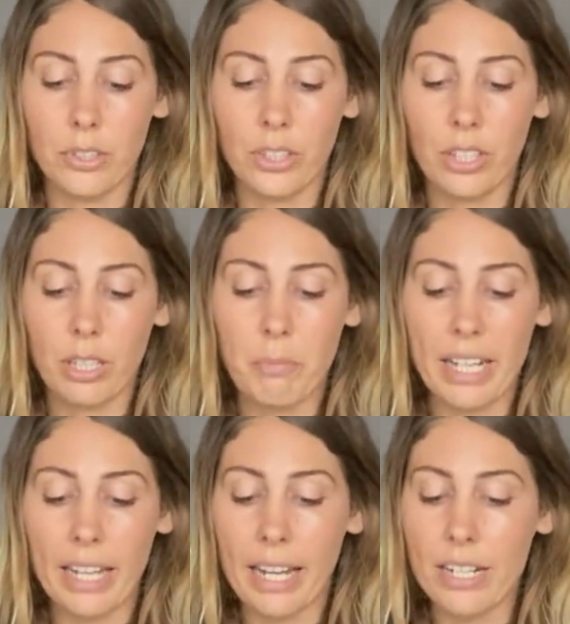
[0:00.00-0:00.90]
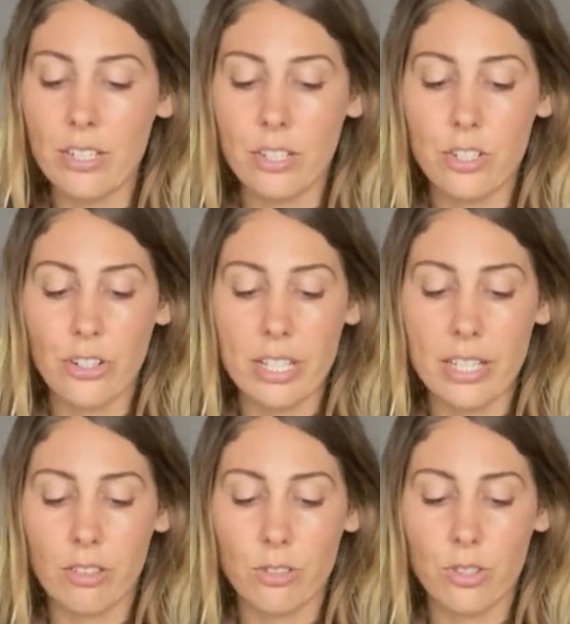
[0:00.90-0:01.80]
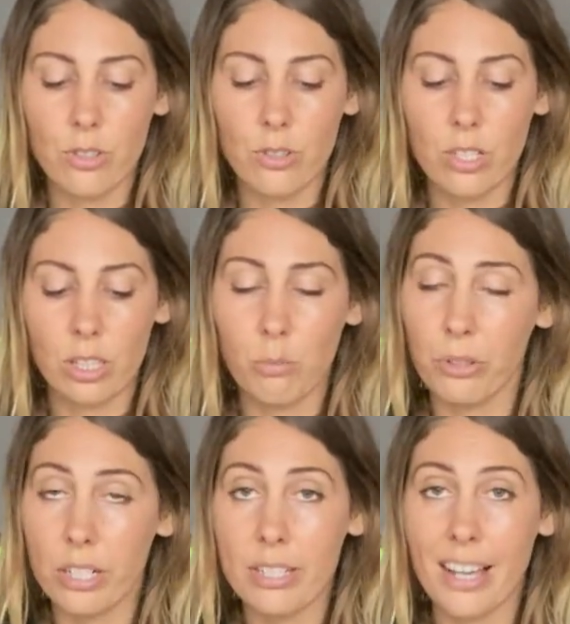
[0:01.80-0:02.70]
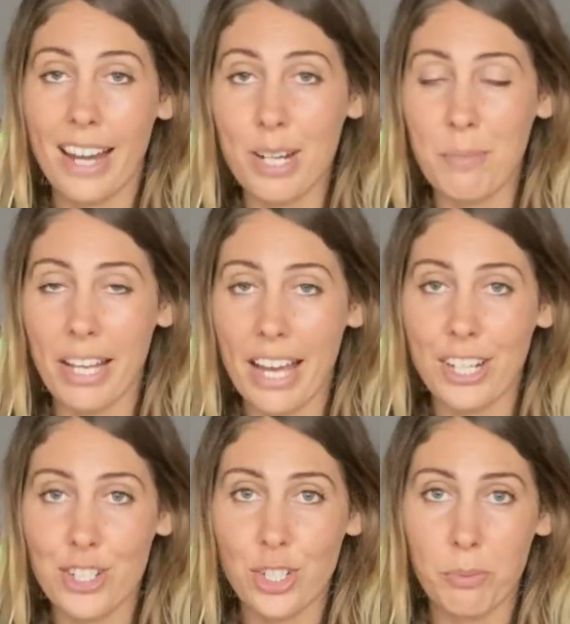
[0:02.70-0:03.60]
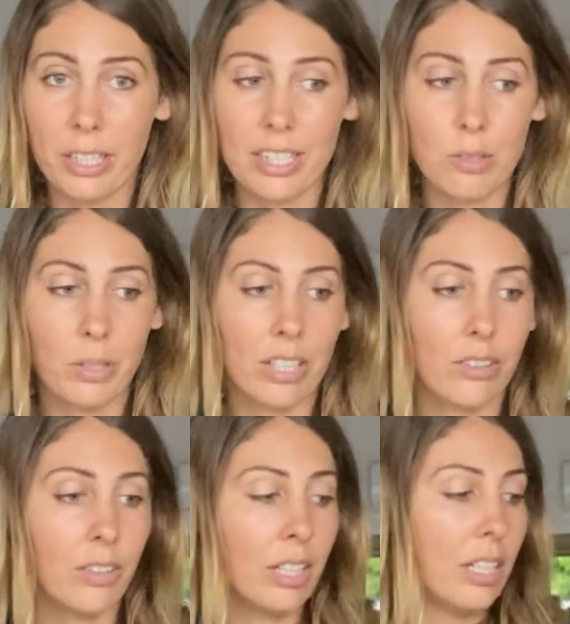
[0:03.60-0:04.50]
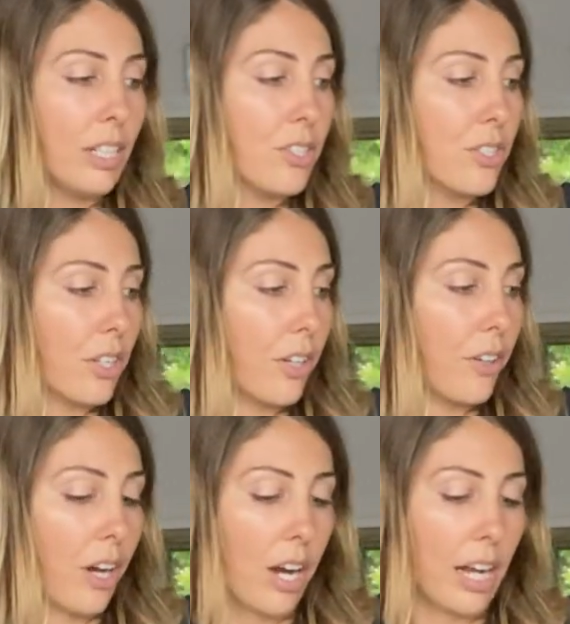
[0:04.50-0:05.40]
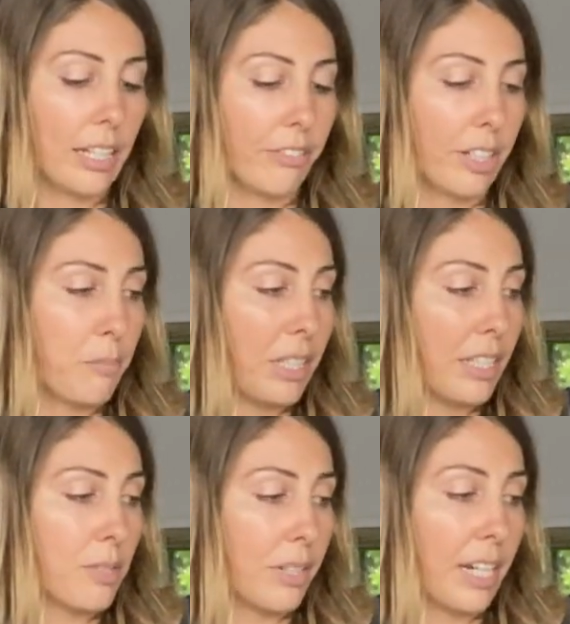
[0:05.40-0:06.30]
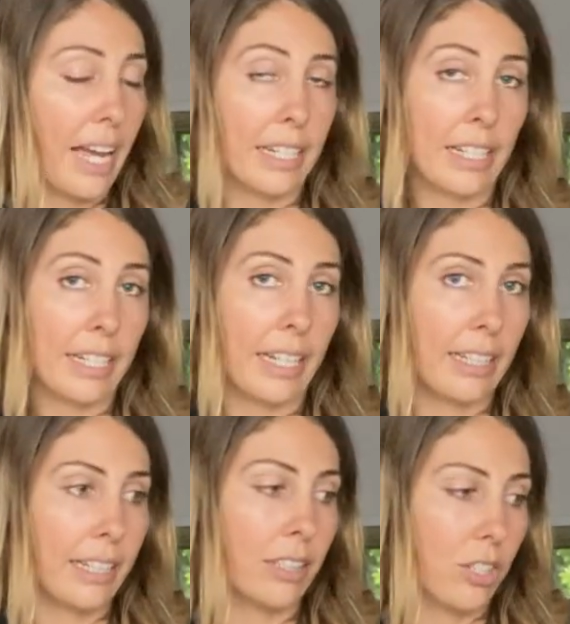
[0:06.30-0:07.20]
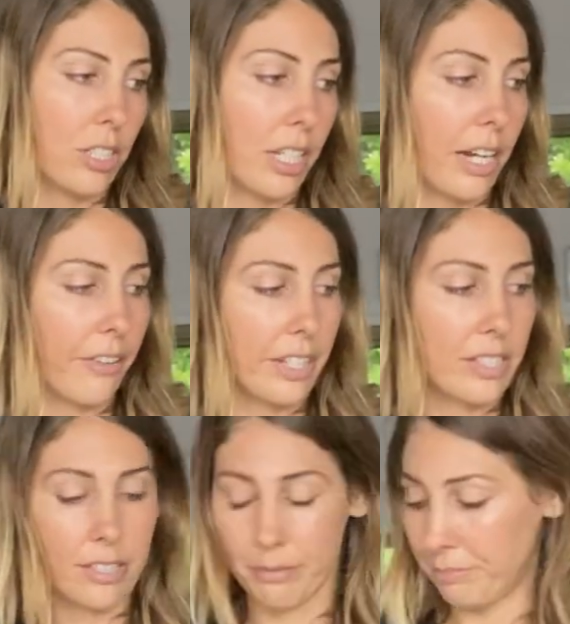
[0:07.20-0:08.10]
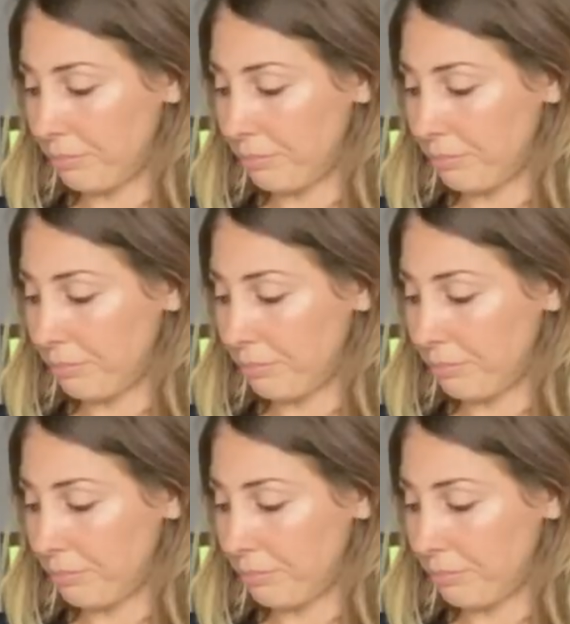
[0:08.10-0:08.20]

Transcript: You can make any sort of dressing or sauce a lot more exciting by adding turmeric as well, so I highly recommend this one, and again in lots of curries.